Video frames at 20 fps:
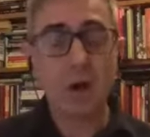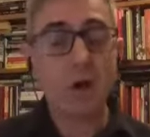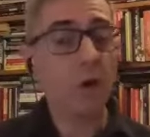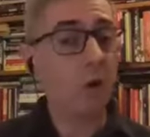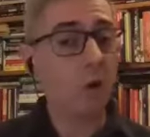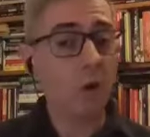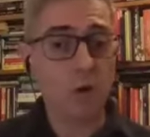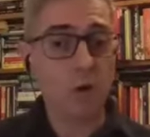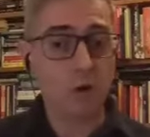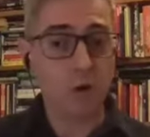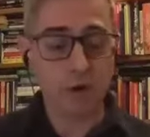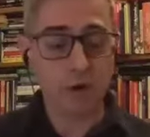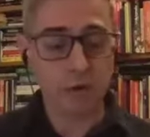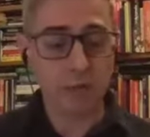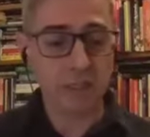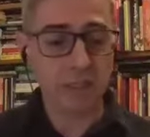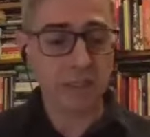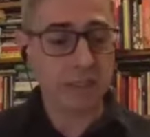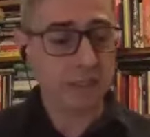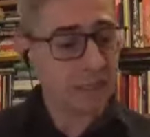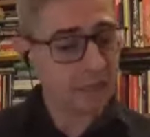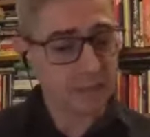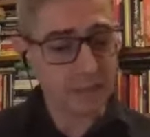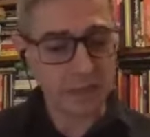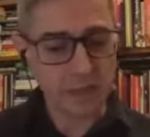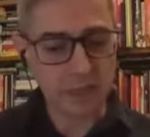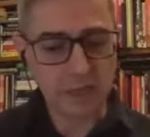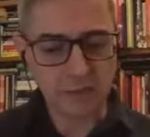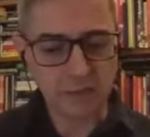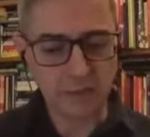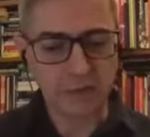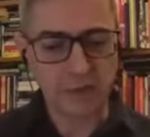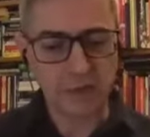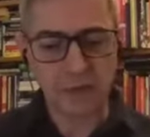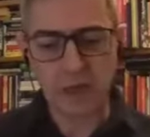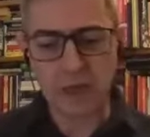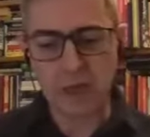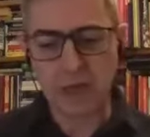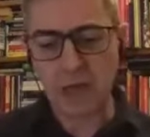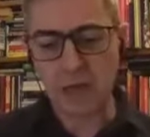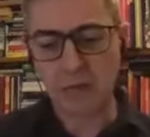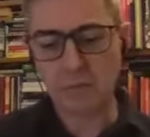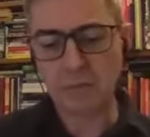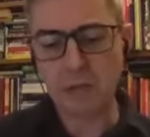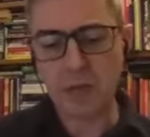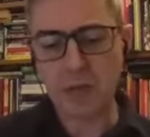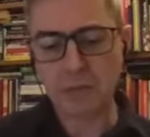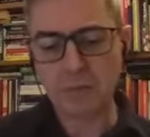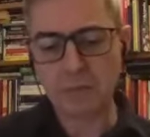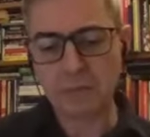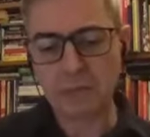Or, and this is another thing I'm